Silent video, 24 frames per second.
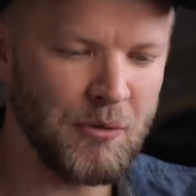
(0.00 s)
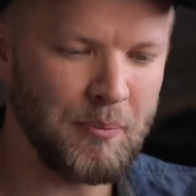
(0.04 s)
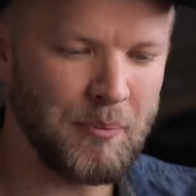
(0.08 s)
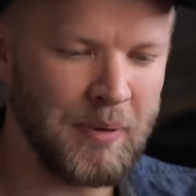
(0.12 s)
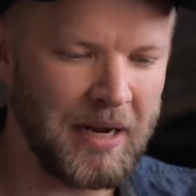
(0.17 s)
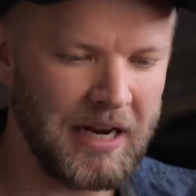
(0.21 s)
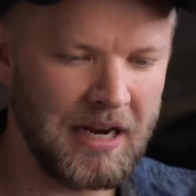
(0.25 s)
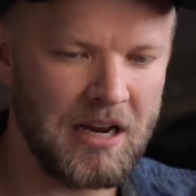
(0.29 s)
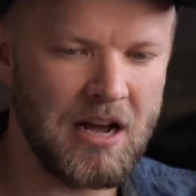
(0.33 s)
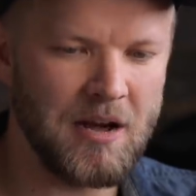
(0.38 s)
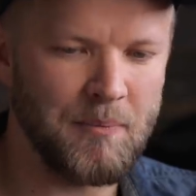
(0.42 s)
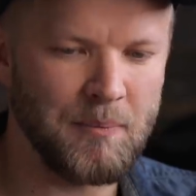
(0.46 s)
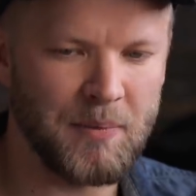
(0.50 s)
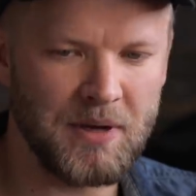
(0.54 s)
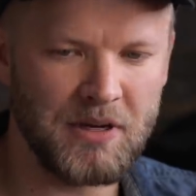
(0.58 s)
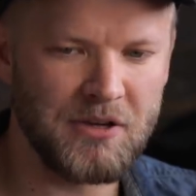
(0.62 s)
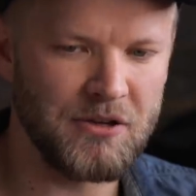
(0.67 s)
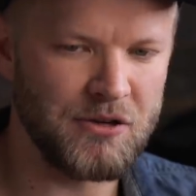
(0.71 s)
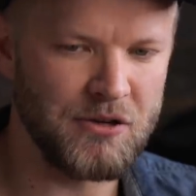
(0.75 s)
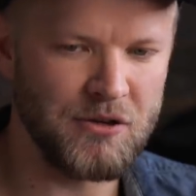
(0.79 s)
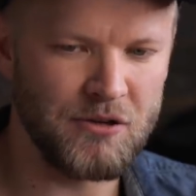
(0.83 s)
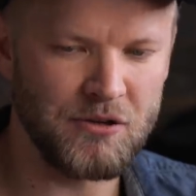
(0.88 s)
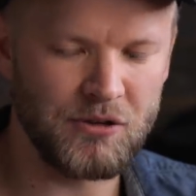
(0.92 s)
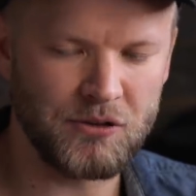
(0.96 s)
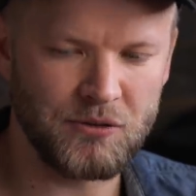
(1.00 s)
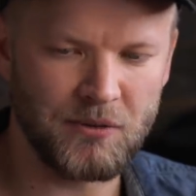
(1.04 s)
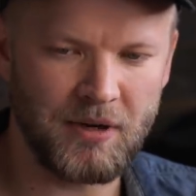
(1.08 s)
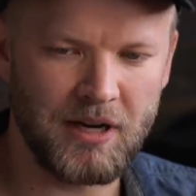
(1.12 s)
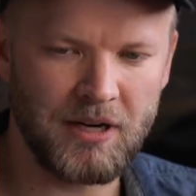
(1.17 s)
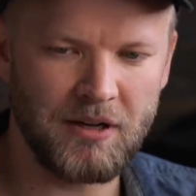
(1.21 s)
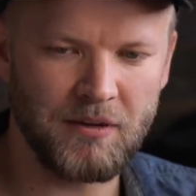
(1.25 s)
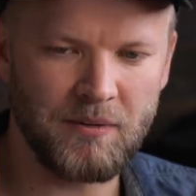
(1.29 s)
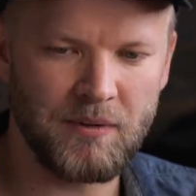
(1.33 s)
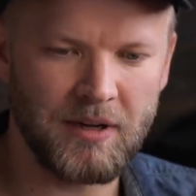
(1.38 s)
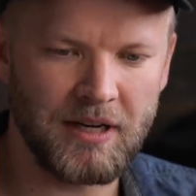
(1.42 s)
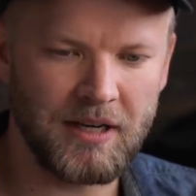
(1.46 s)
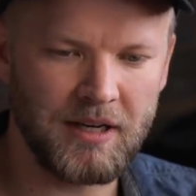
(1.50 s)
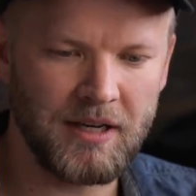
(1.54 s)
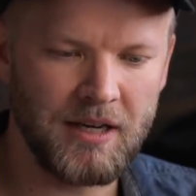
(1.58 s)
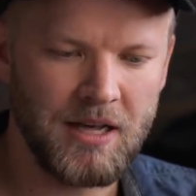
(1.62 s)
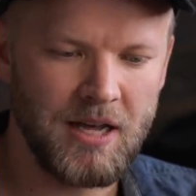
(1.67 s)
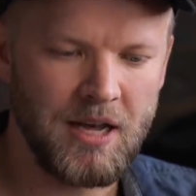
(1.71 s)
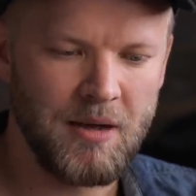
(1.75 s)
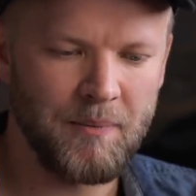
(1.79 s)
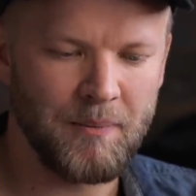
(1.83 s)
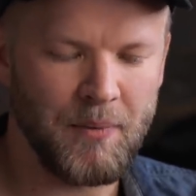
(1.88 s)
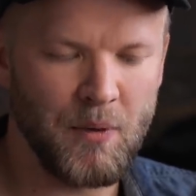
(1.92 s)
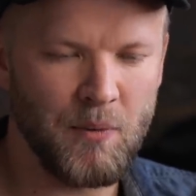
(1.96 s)
to pick up and use right away.
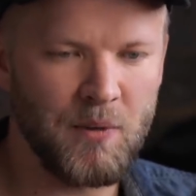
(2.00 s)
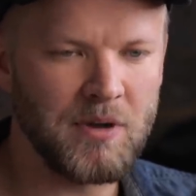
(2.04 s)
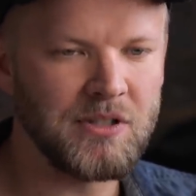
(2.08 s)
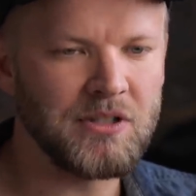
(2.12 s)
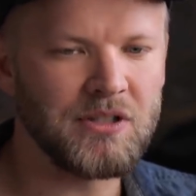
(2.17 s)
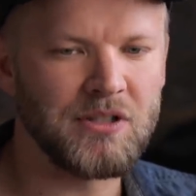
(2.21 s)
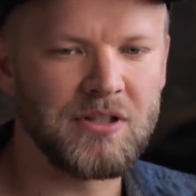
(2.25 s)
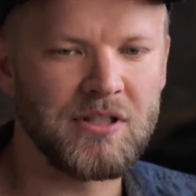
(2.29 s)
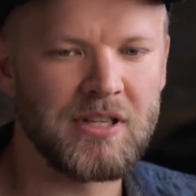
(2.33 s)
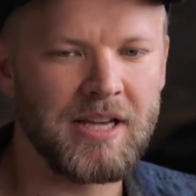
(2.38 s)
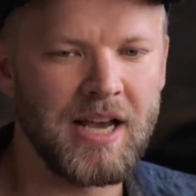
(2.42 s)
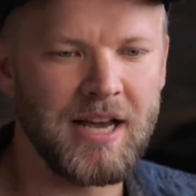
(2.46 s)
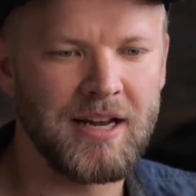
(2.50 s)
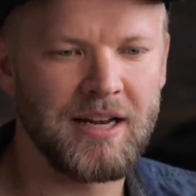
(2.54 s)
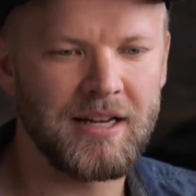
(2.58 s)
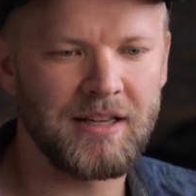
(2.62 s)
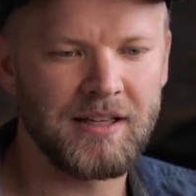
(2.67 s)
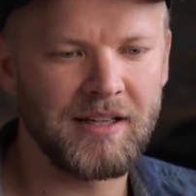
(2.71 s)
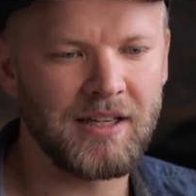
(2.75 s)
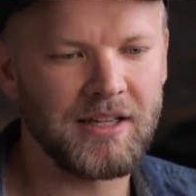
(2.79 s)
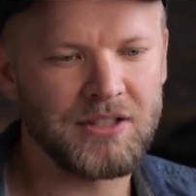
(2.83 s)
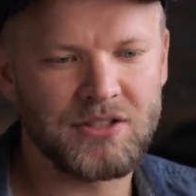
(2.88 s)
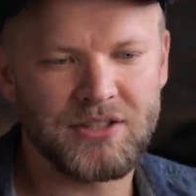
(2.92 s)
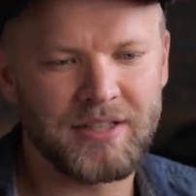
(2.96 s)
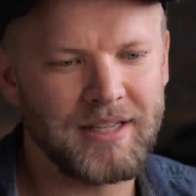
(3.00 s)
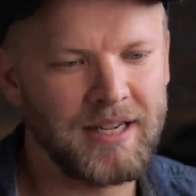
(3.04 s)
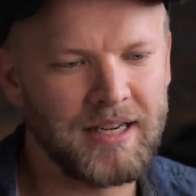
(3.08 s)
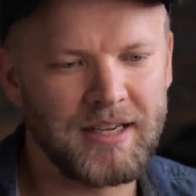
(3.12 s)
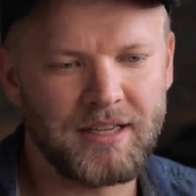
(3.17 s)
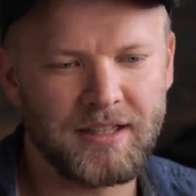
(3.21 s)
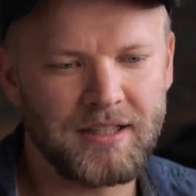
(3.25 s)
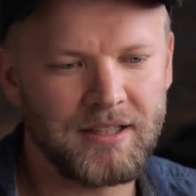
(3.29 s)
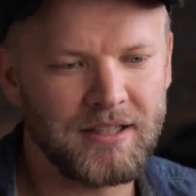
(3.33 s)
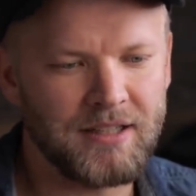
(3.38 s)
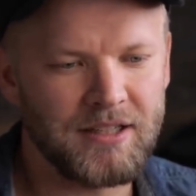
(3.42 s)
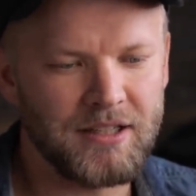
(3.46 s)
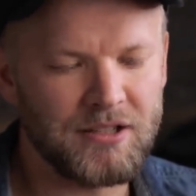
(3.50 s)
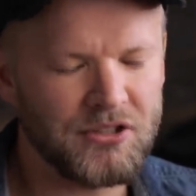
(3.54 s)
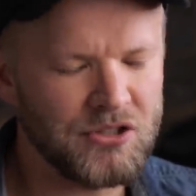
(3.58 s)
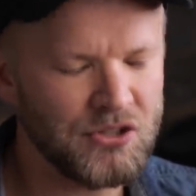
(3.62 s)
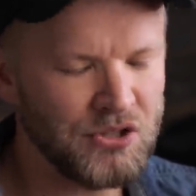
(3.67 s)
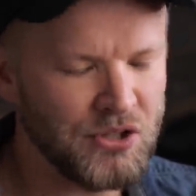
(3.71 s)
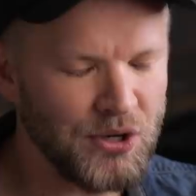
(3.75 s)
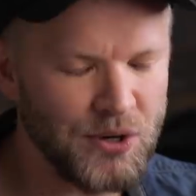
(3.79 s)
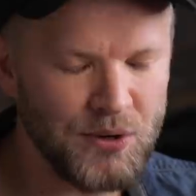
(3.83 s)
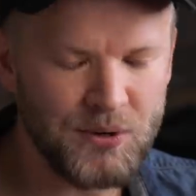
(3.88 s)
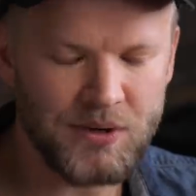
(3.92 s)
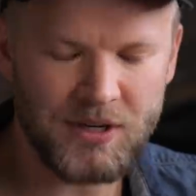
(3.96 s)
But once you get it, it's like, it's
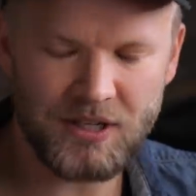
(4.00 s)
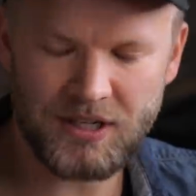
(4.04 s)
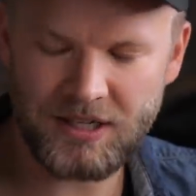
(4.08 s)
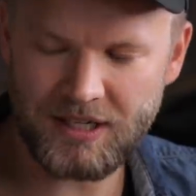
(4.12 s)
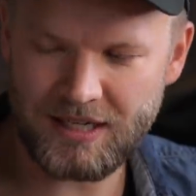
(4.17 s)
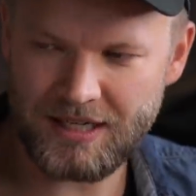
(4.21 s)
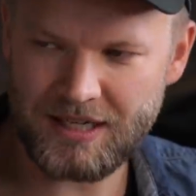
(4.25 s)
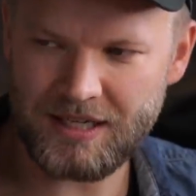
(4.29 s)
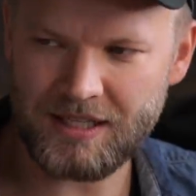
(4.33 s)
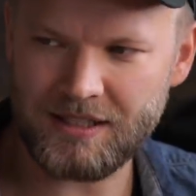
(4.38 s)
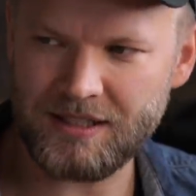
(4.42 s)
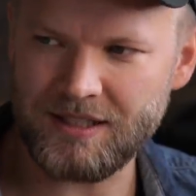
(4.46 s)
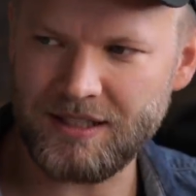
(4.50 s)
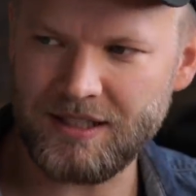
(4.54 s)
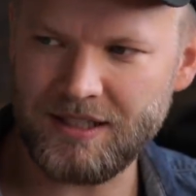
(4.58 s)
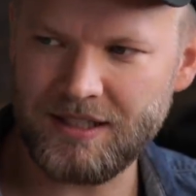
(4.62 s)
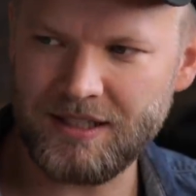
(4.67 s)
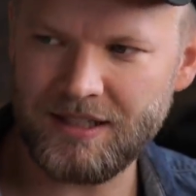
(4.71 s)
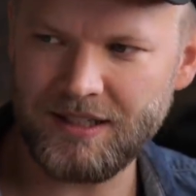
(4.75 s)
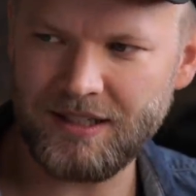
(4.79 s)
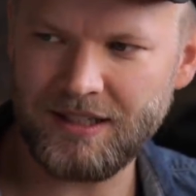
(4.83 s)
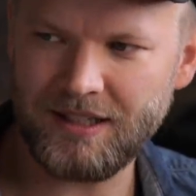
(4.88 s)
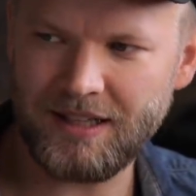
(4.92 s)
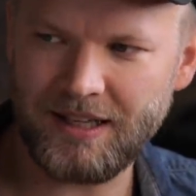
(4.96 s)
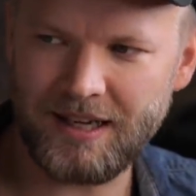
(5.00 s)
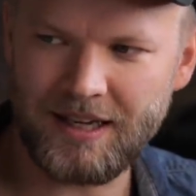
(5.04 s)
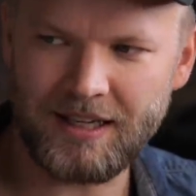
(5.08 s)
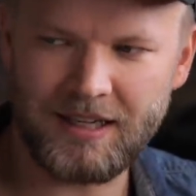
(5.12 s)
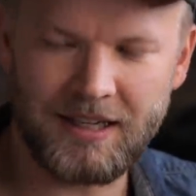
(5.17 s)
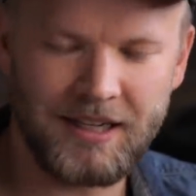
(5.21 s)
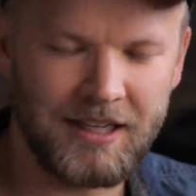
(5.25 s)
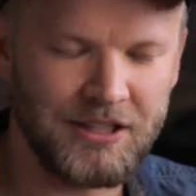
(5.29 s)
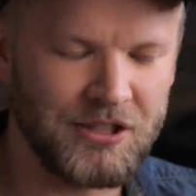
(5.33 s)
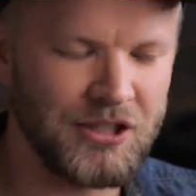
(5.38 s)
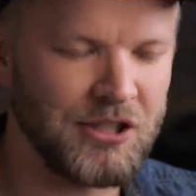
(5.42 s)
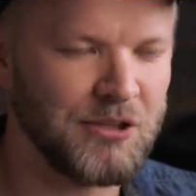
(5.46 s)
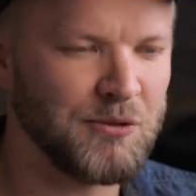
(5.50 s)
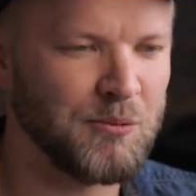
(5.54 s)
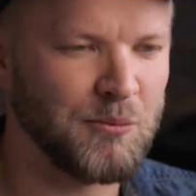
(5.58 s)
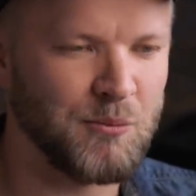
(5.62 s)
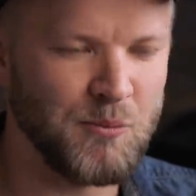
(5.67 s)
so easy. Mm-hmm. Like it just